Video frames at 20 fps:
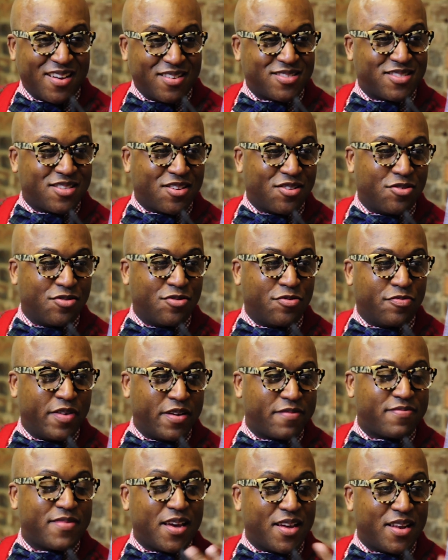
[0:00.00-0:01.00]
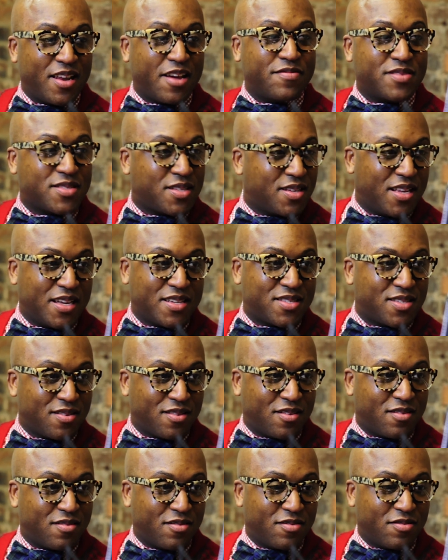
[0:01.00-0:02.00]
So with that, that was a
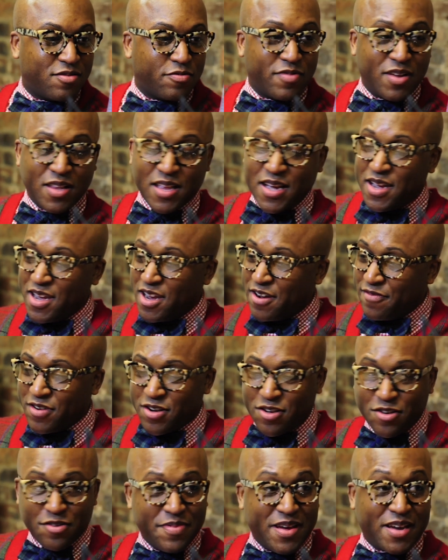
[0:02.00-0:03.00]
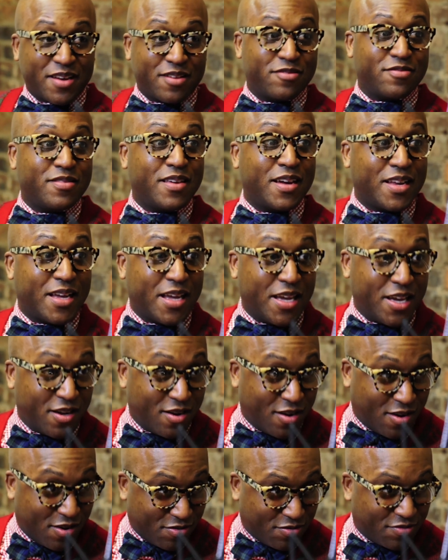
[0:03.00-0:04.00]
lesson learned. Will I ever go back and do that again? No.